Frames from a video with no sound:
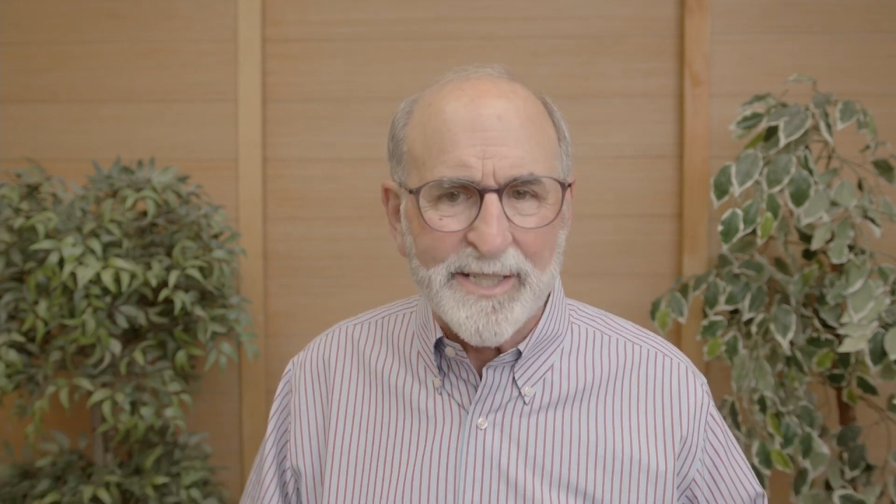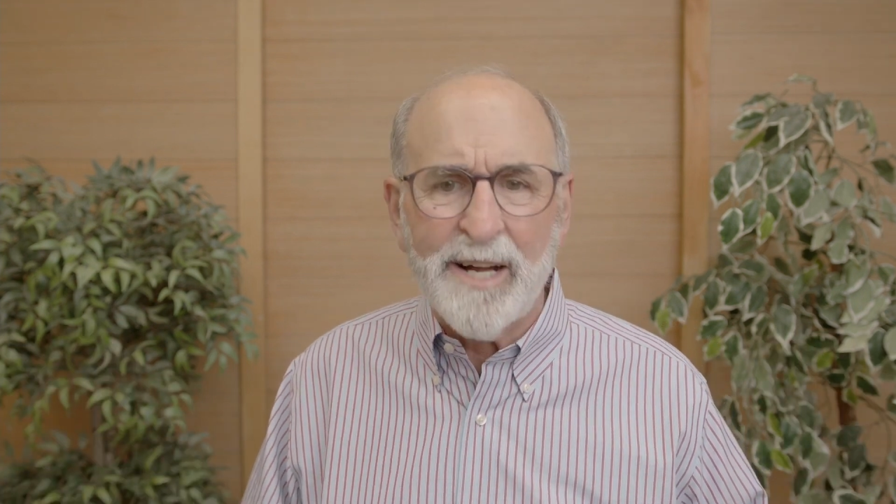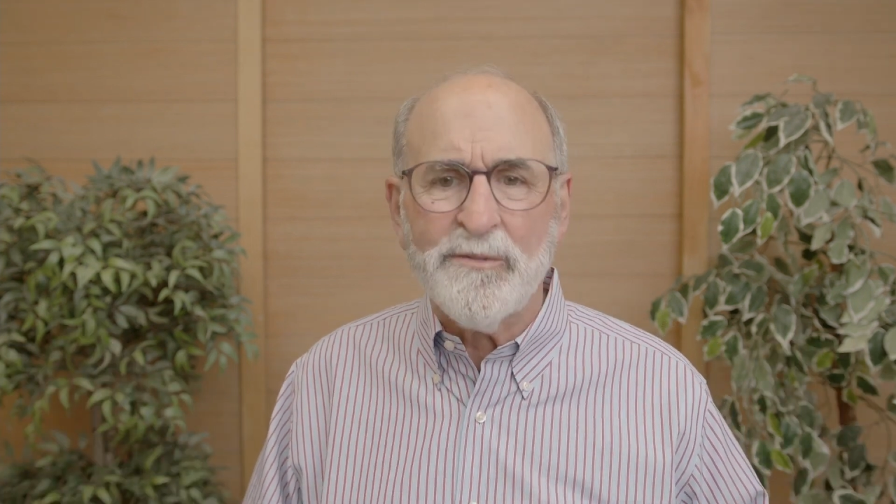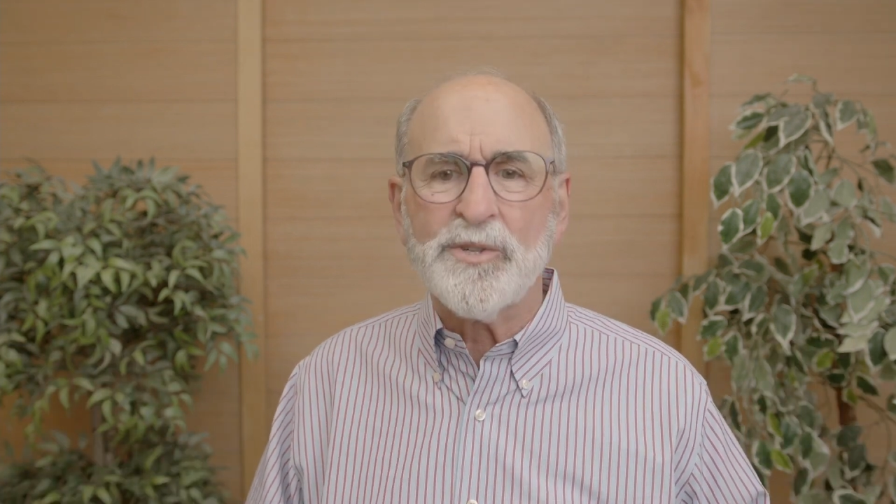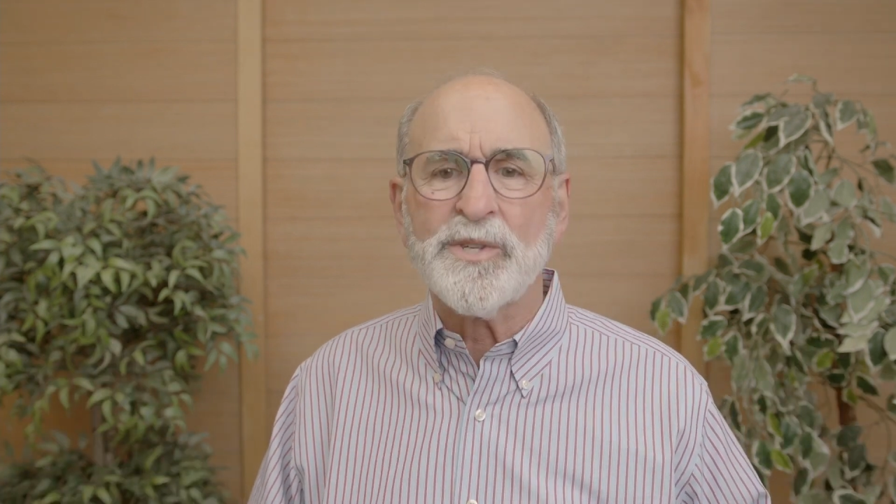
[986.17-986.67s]

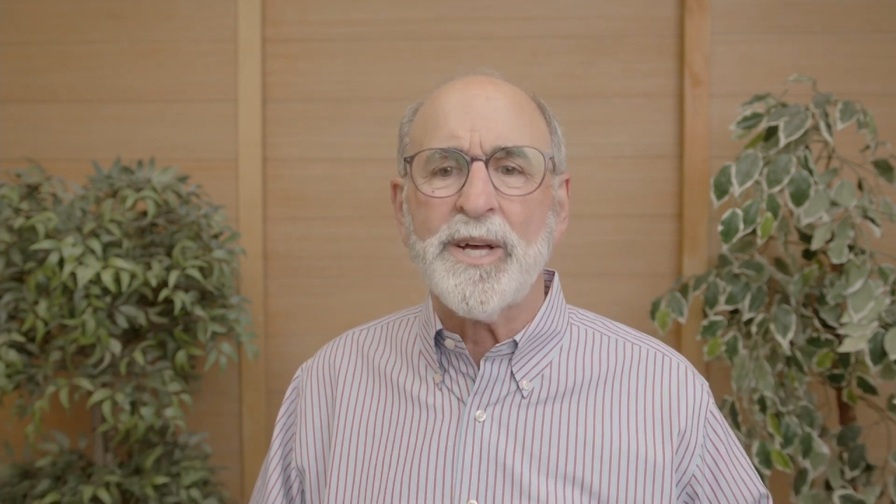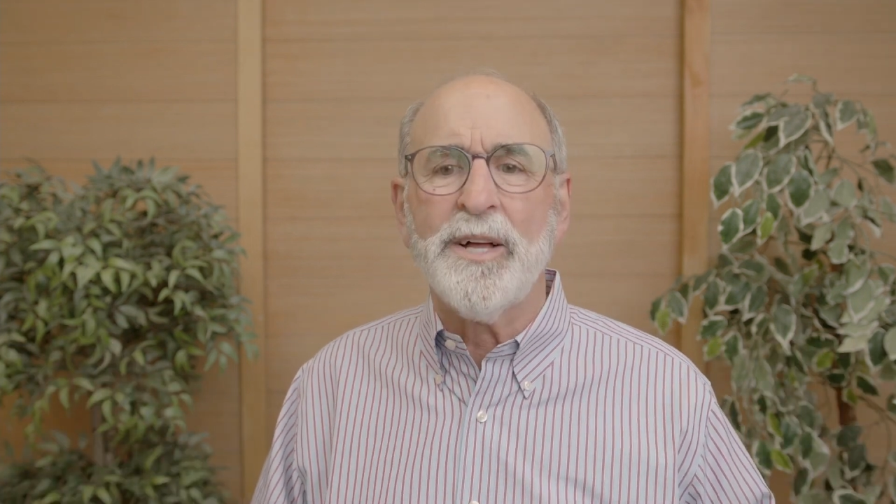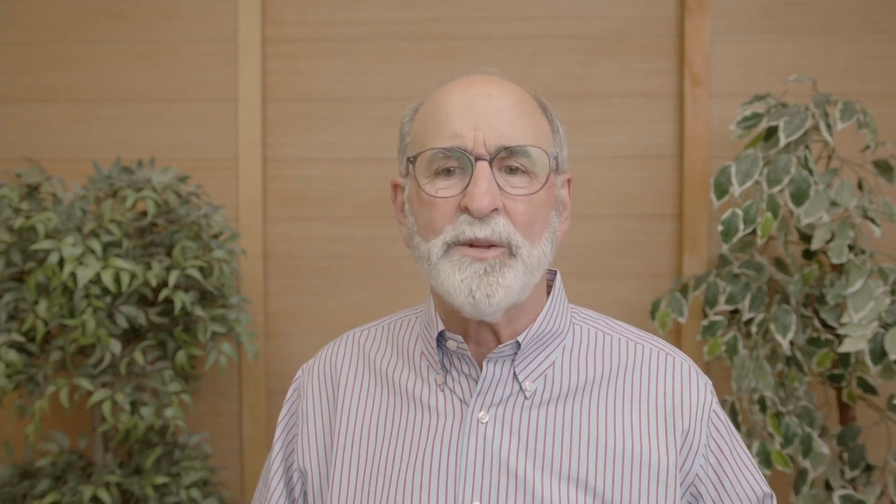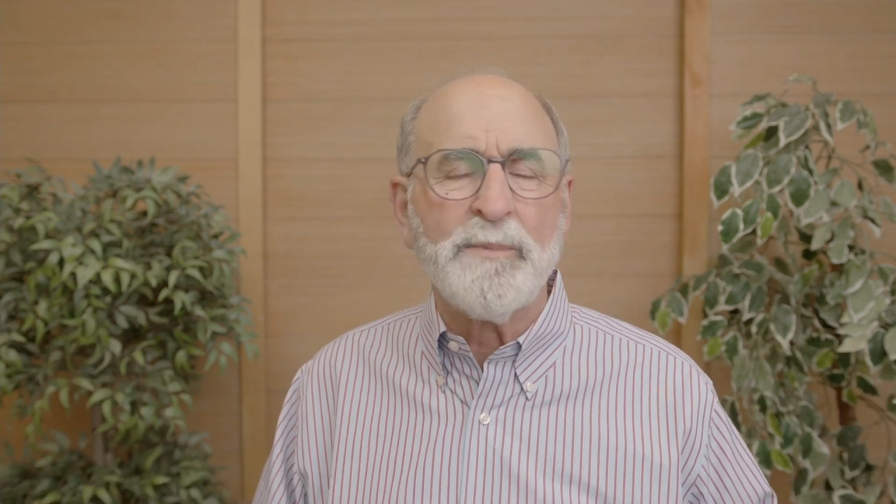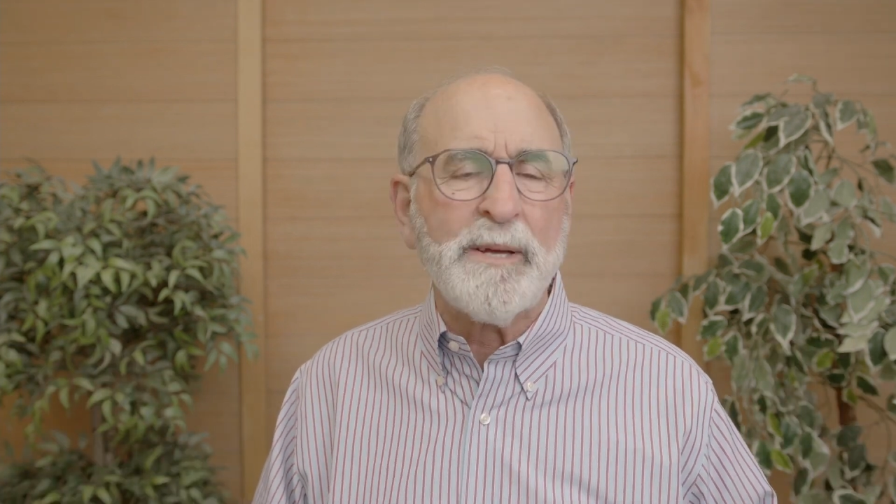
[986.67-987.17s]
covers
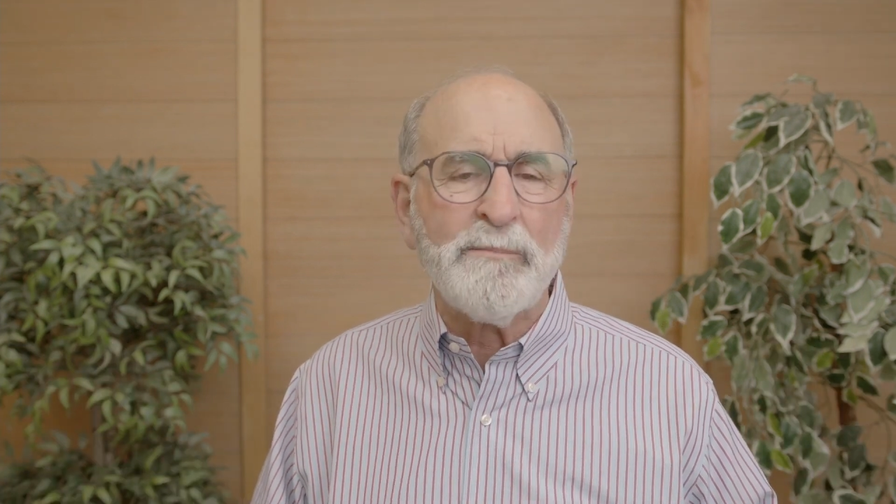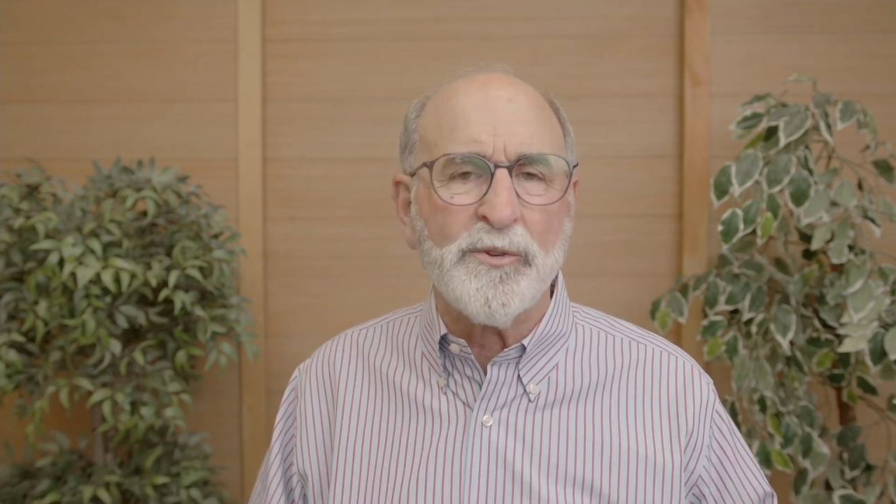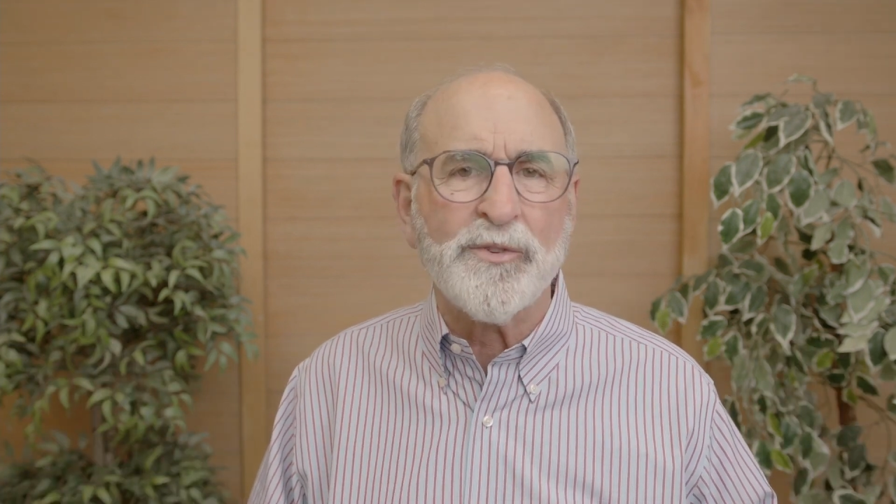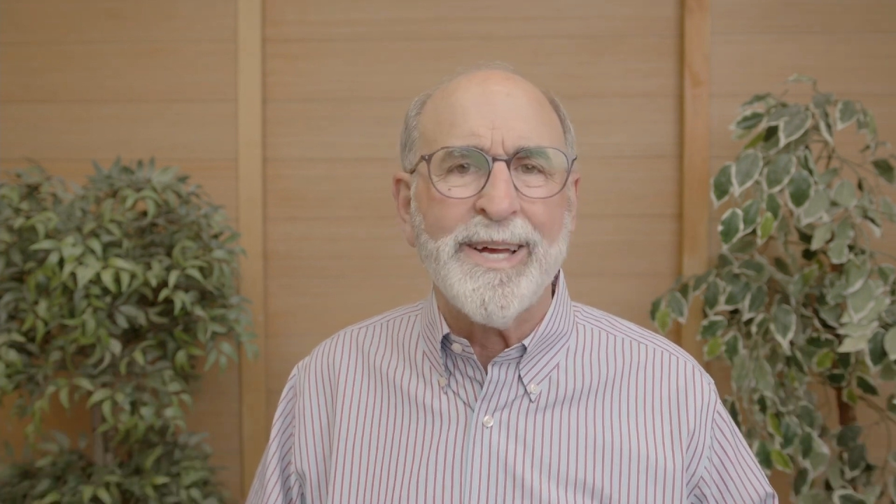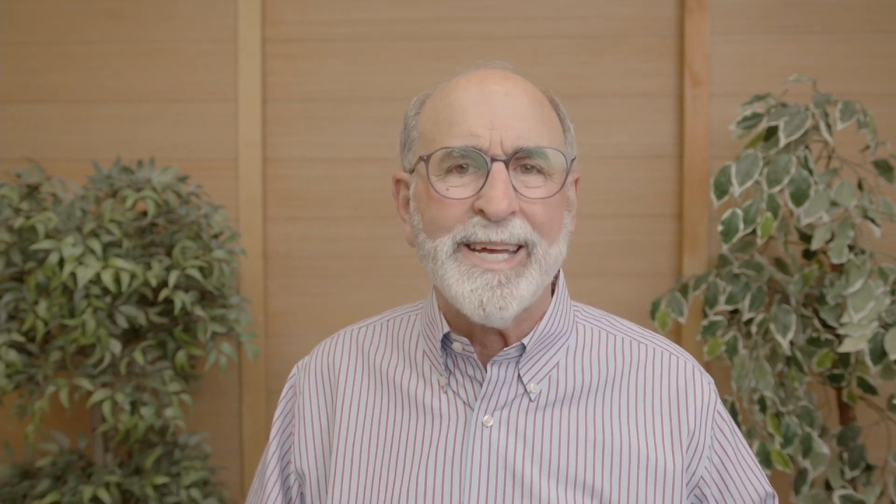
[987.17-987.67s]
other
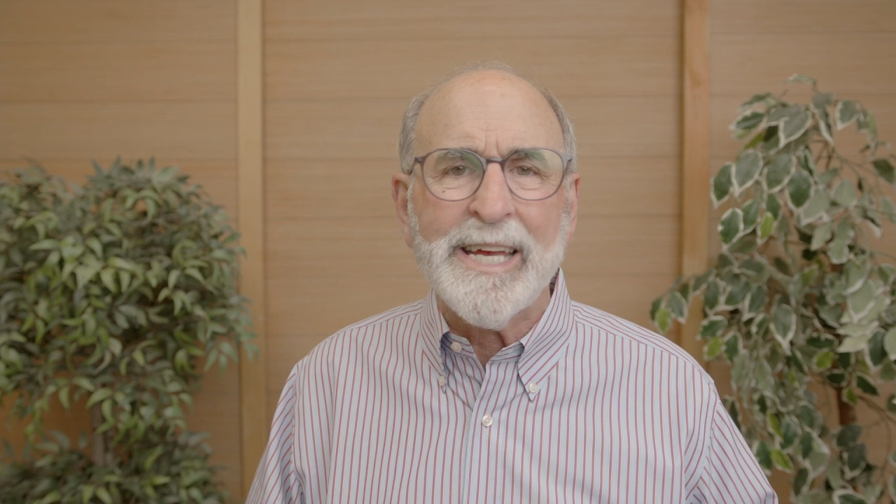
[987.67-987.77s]
people's